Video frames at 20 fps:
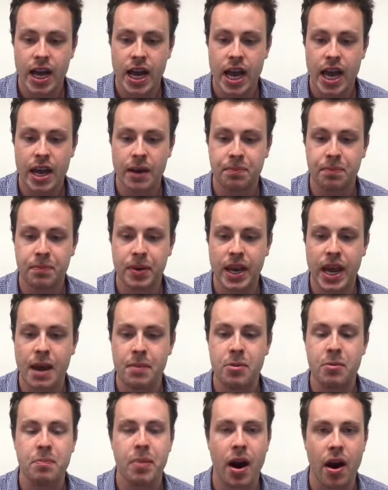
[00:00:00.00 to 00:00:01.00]
it
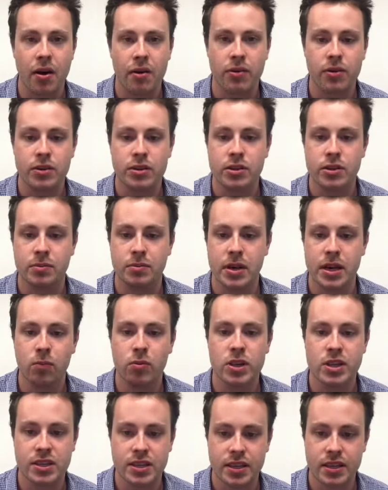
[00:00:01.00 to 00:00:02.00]
became apparent to me
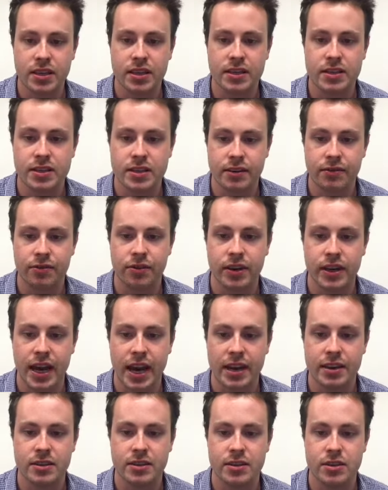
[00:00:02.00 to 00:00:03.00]
we see these different
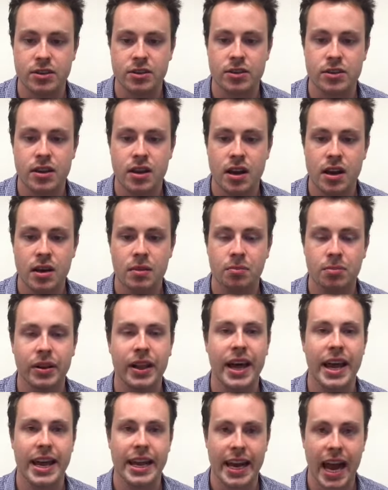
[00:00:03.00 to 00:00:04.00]
cases
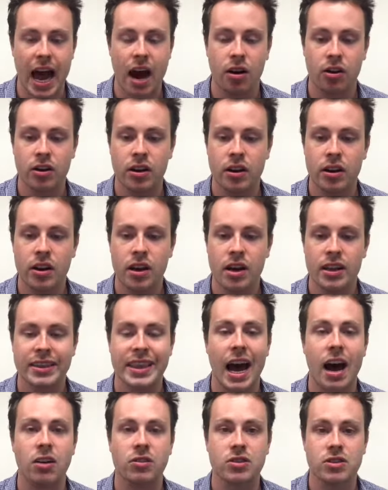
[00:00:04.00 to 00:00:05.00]
playing out
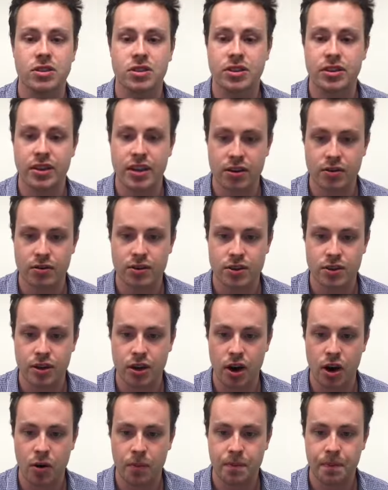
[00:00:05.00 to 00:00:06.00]
thousands of years
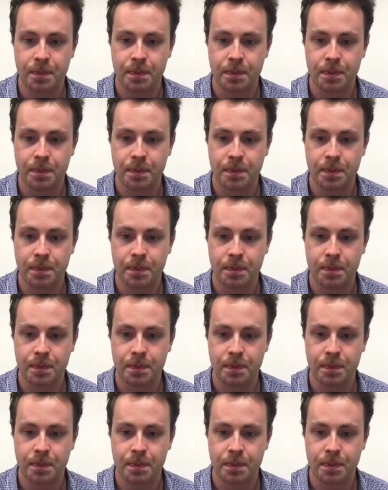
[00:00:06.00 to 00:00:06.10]
ago.